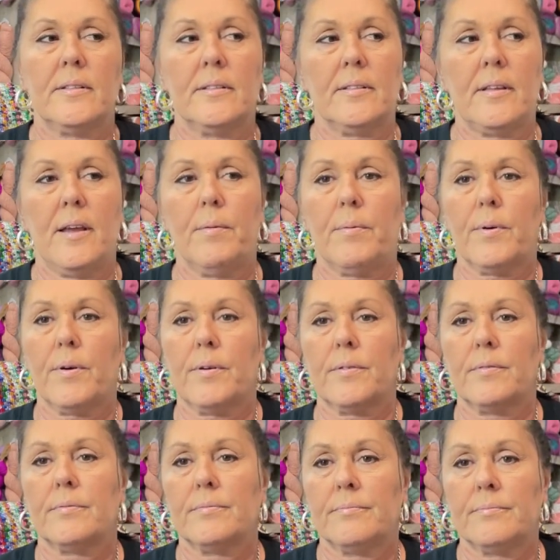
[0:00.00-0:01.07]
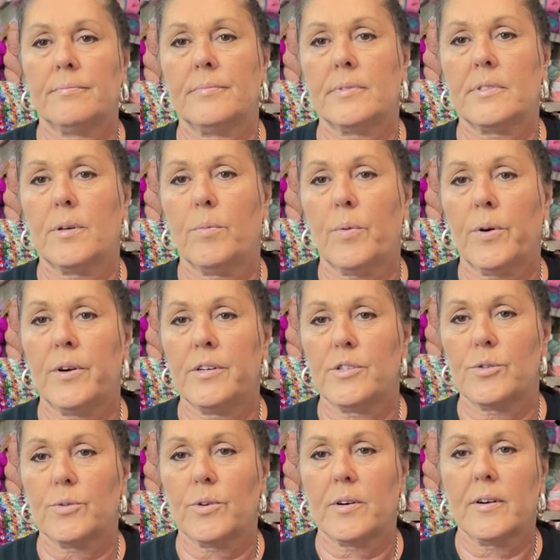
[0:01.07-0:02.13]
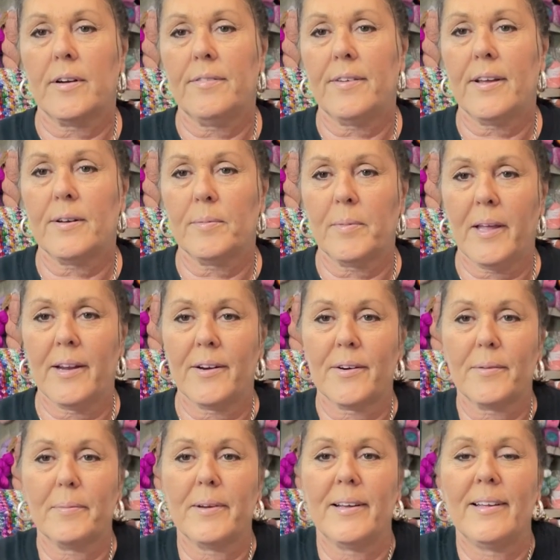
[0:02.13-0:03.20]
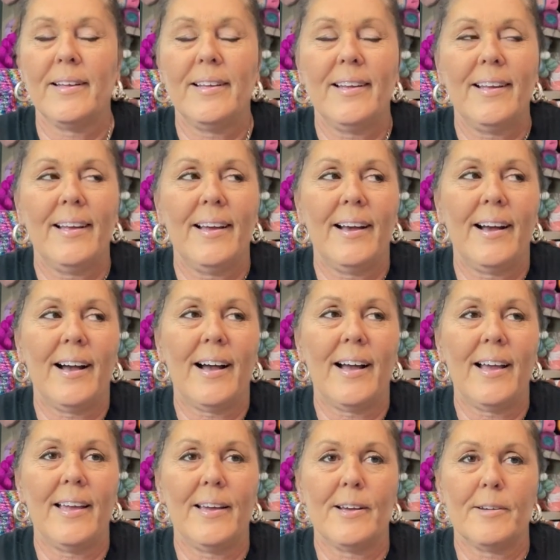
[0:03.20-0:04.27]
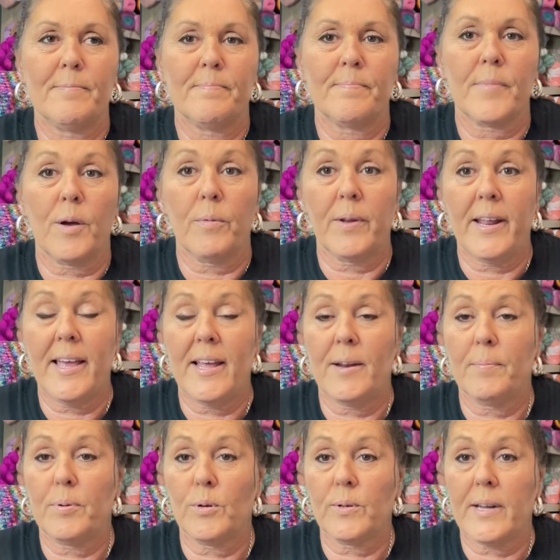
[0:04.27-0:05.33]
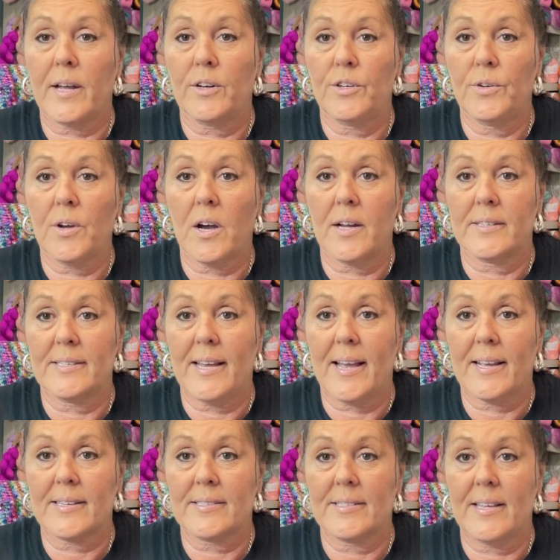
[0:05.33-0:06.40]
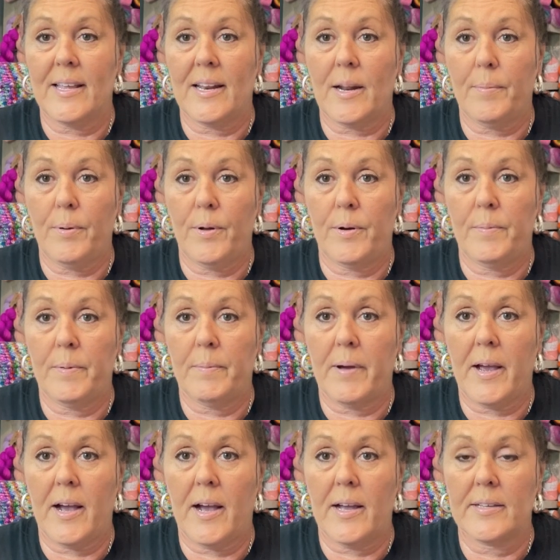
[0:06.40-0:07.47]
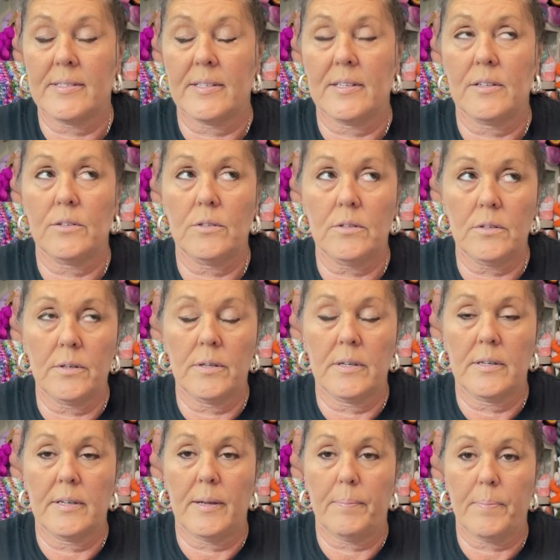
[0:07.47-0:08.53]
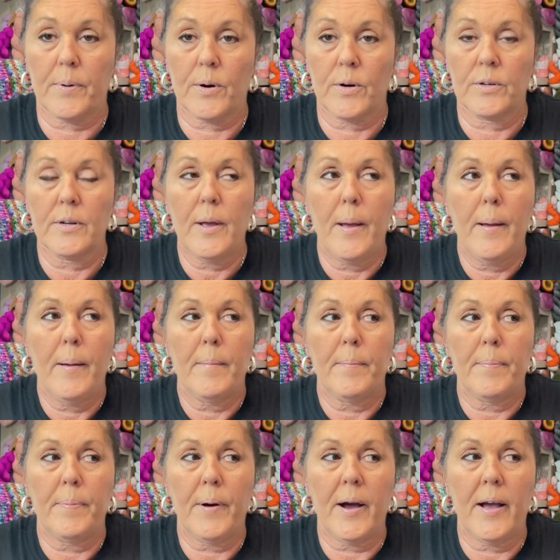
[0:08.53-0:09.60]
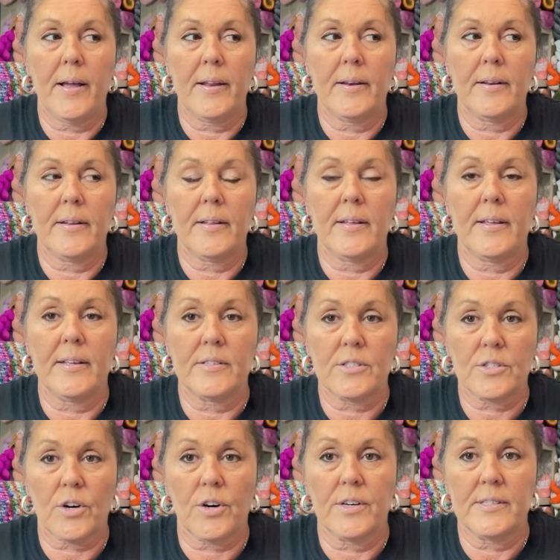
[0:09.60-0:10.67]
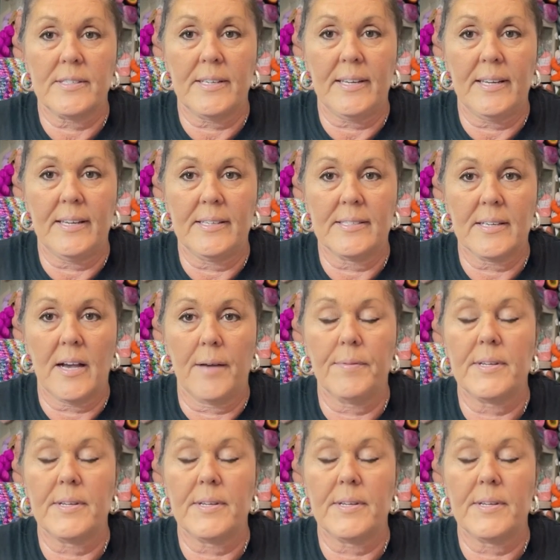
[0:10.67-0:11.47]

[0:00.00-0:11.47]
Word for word: They were somewhere in a drawer. I found them later, but I um I went ahead and pulled out new contacts and I put them in my eyes and ooh, it burned, but it started to ease up.